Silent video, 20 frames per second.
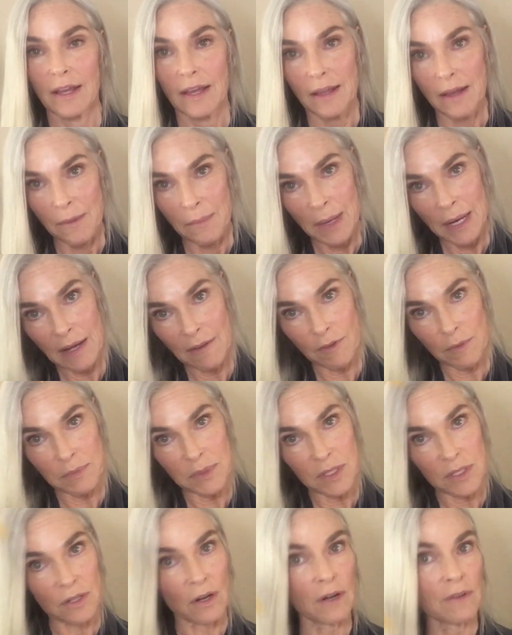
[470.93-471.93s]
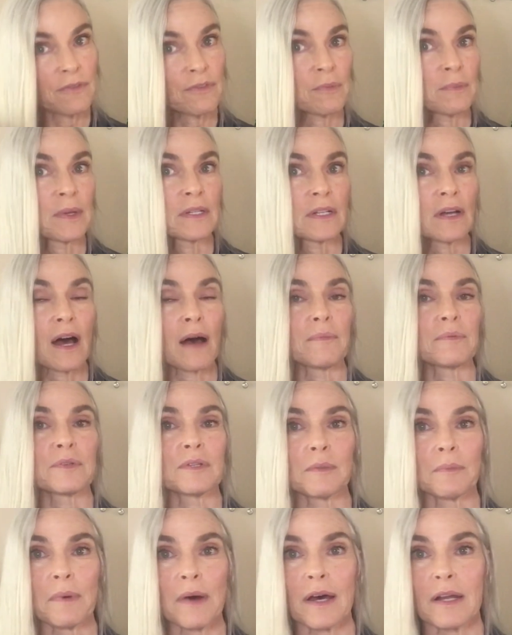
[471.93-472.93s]
Many of them start from top to the
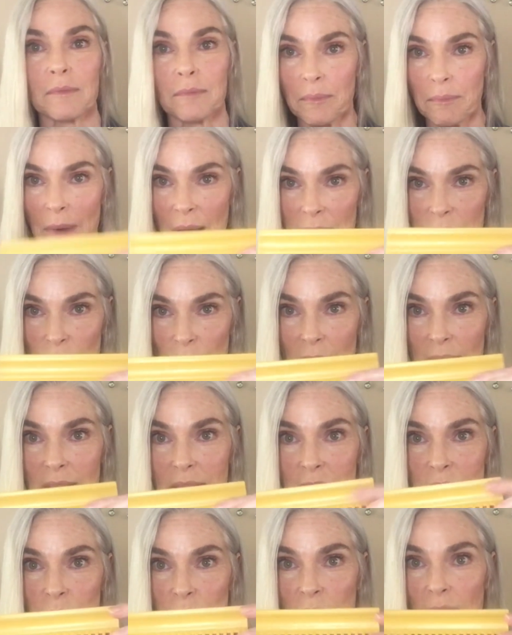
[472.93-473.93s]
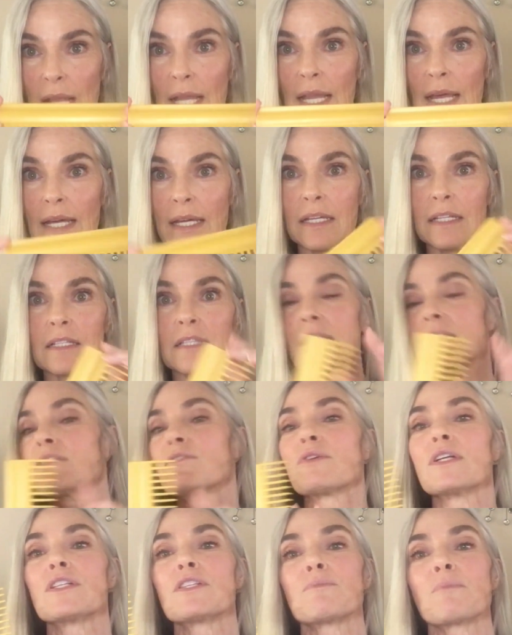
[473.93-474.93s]
bottom. By the way, this one I like. It
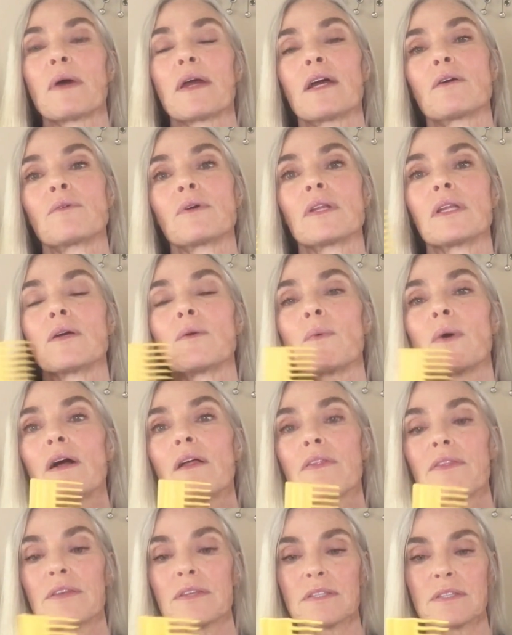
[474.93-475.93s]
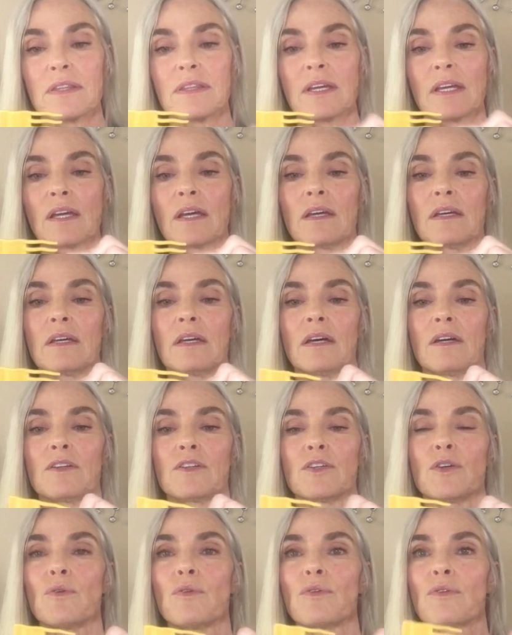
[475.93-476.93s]
treats my hair really well, this thick
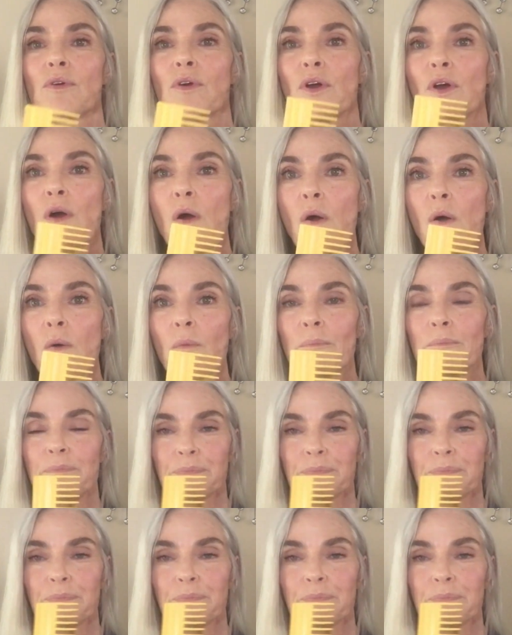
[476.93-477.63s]
tooth comb.